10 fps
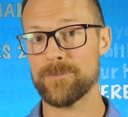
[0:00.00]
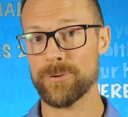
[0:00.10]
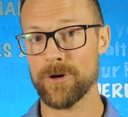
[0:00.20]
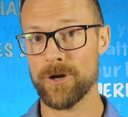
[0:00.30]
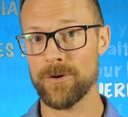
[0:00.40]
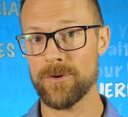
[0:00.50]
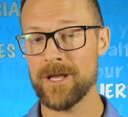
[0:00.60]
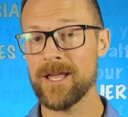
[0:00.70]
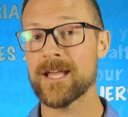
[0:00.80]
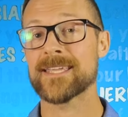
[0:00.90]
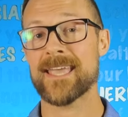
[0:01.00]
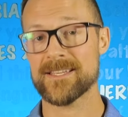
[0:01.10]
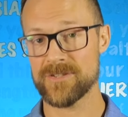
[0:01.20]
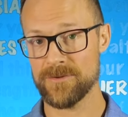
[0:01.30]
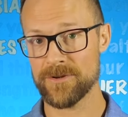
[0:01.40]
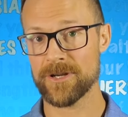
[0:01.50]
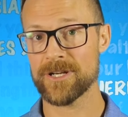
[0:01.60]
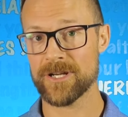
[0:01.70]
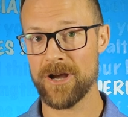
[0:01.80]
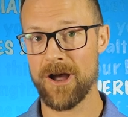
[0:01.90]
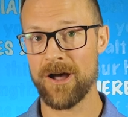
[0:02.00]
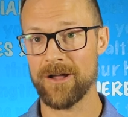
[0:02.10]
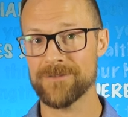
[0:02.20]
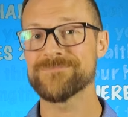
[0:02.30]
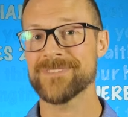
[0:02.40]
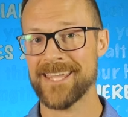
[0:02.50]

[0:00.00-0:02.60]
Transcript: pro, guess who they're gonna call?